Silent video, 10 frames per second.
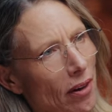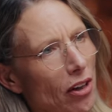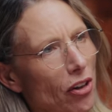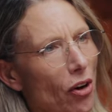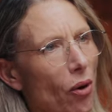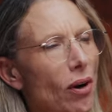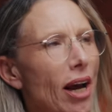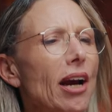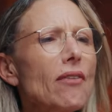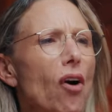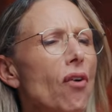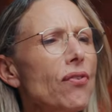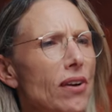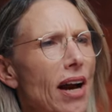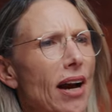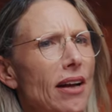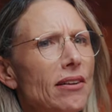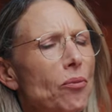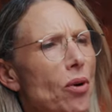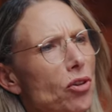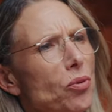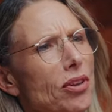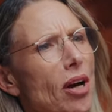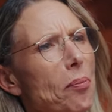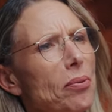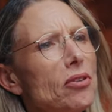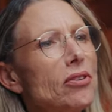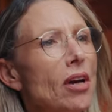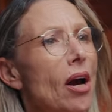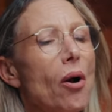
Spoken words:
You know, like I've often worked with couples